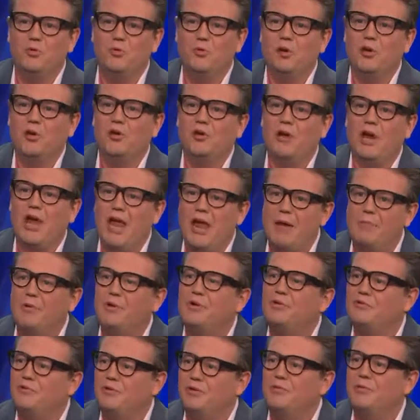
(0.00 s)
We're
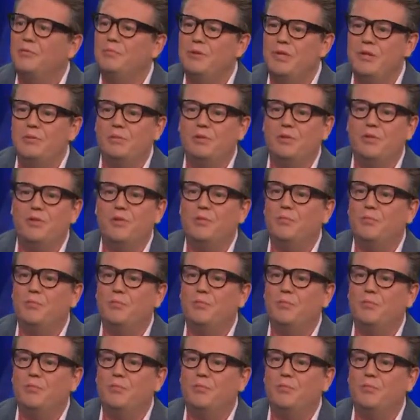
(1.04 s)
habit-driven people.